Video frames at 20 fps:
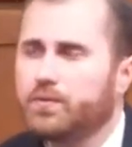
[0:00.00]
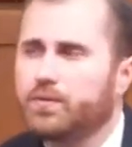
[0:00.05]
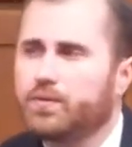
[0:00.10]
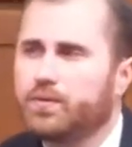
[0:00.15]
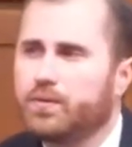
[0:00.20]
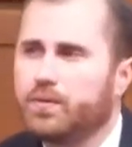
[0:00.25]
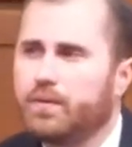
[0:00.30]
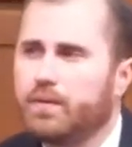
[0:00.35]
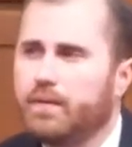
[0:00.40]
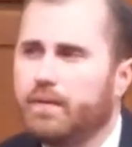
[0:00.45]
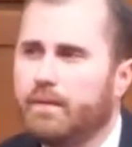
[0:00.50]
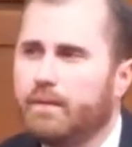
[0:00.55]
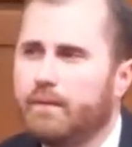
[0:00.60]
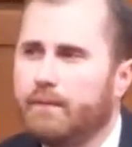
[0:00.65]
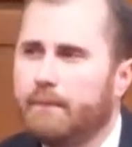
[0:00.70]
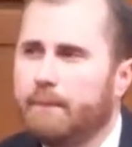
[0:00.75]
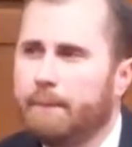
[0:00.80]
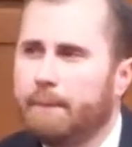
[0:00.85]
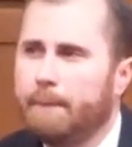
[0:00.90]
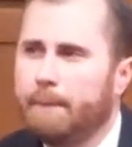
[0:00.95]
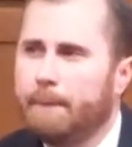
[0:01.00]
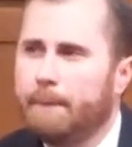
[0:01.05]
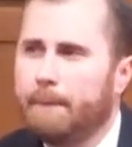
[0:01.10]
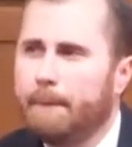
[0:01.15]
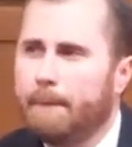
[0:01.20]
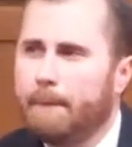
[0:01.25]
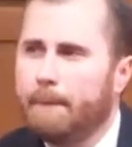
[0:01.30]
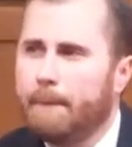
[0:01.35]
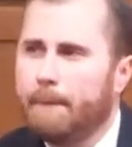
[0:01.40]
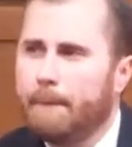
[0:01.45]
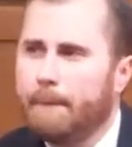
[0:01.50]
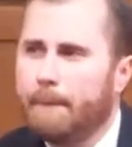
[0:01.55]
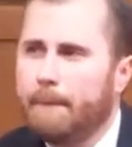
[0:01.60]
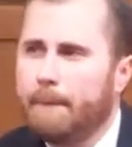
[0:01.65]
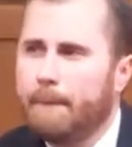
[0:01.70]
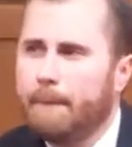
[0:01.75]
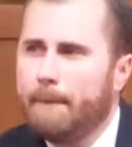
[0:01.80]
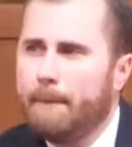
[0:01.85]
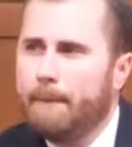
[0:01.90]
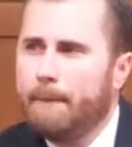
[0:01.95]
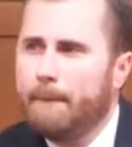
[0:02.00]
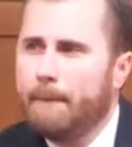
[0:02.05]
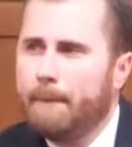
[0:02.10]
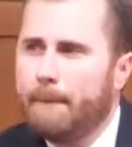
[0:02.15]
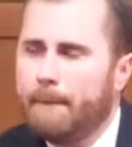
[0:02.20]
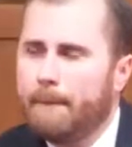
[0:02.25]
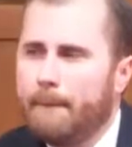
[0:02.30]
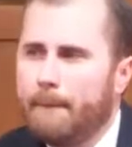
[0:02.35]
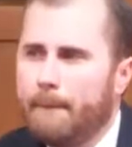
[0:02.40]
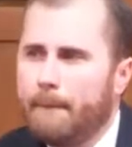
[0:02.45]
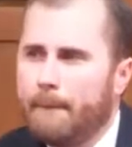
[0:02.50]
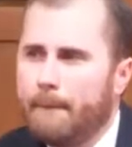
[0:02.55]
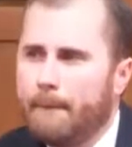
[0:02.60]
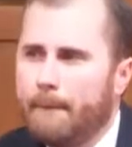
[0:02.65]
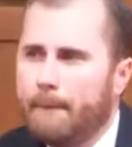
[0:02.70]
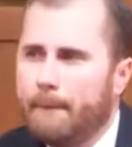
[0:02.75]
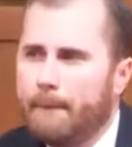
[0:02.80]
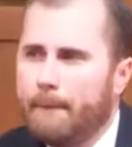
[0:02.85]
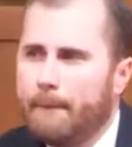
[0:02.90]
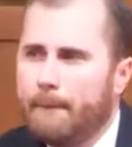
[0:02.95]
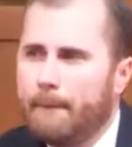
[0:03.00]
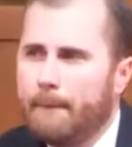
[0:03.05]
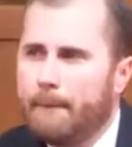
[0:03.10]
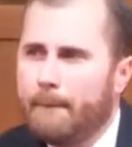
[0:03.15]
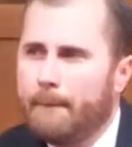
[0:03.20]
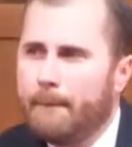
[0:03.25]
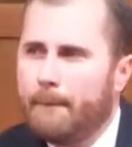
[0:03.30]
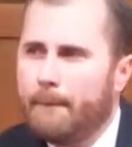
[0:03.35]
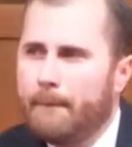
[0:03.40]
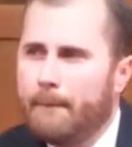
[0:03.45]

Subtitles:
No one is speaking in this clip.